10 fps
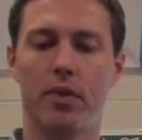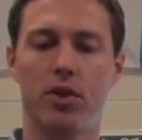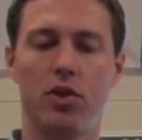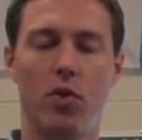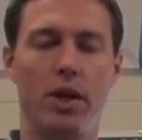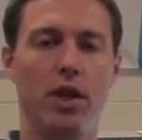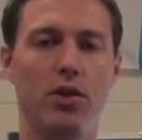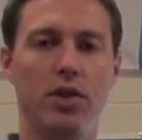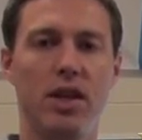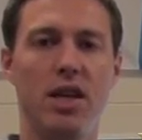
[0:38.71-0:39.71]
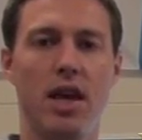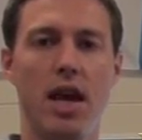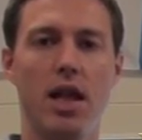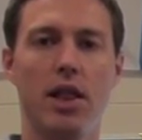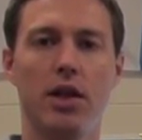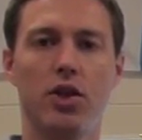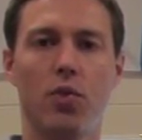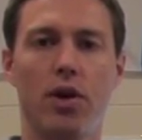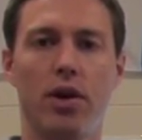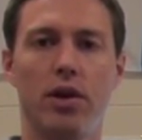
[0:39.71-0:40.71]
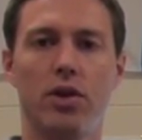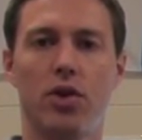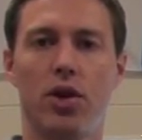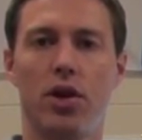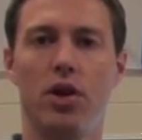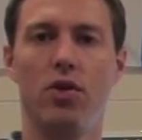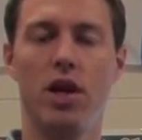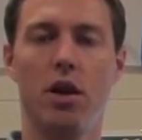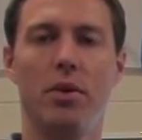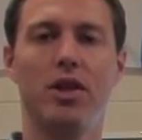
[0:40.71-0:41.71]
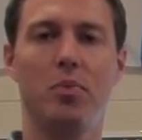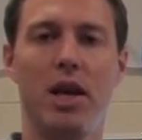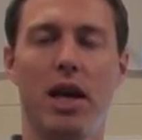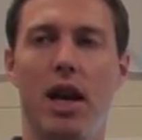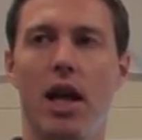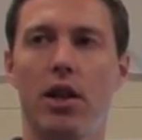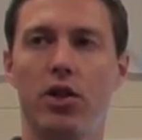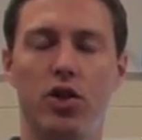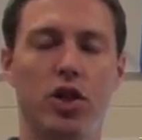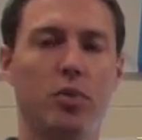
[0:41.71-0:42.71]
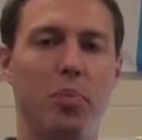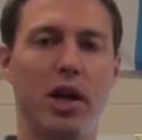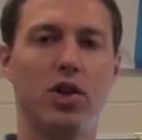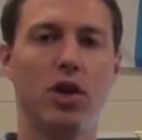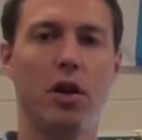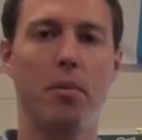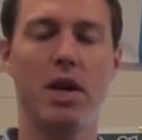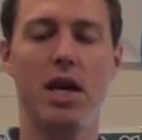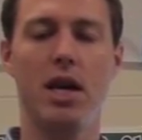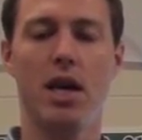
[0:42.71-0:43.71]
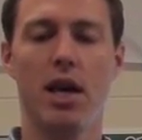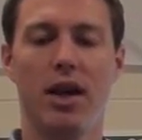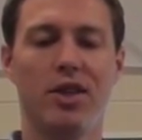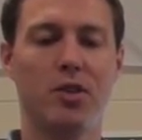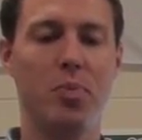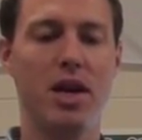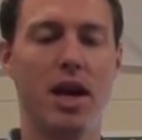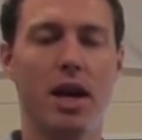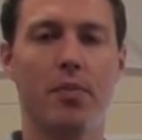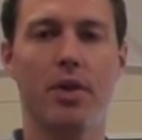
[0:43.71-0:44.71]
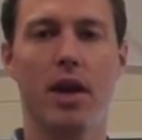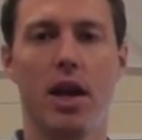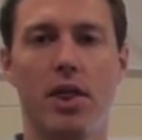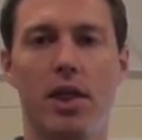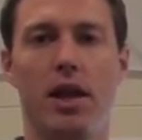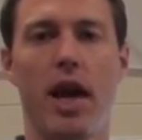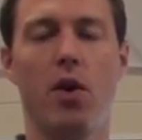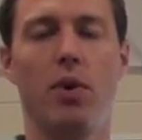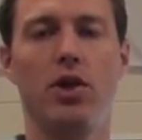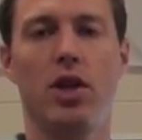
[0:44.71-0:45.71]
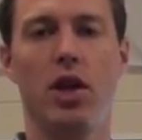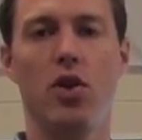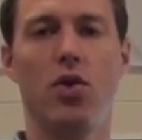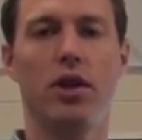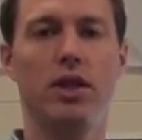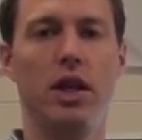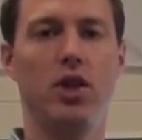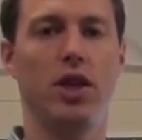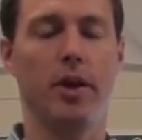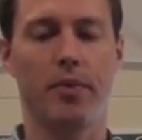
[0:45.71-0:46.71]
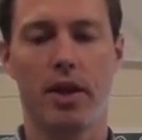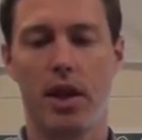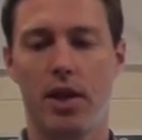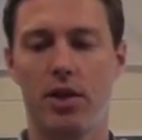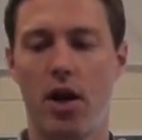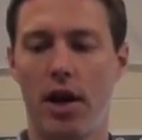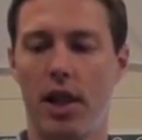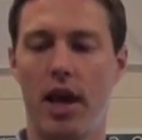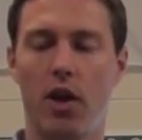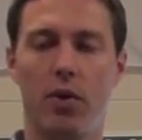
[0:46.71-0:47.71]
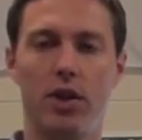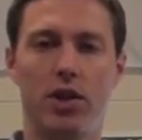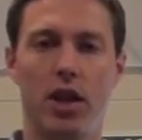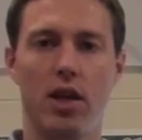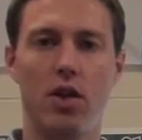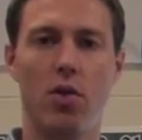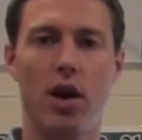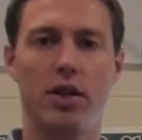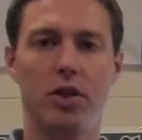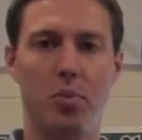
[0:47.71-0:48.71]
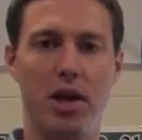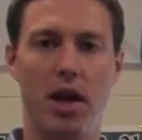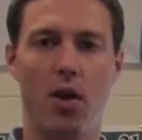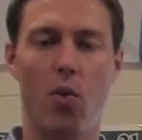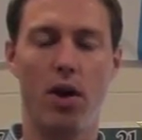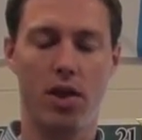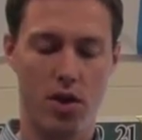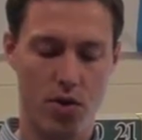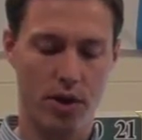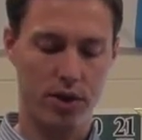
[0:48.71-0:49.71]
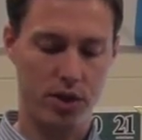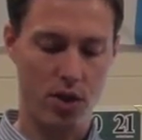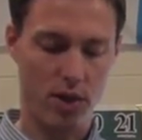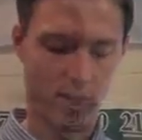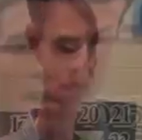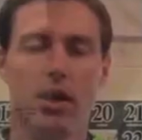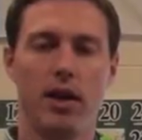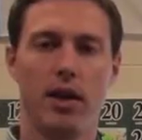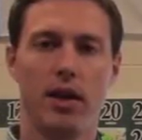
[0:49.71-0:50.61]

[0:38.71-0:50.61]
So when you see the English words or you hear me speak in English, just picture me speaking the language that you're teaching, the target language that you are speaking with your students.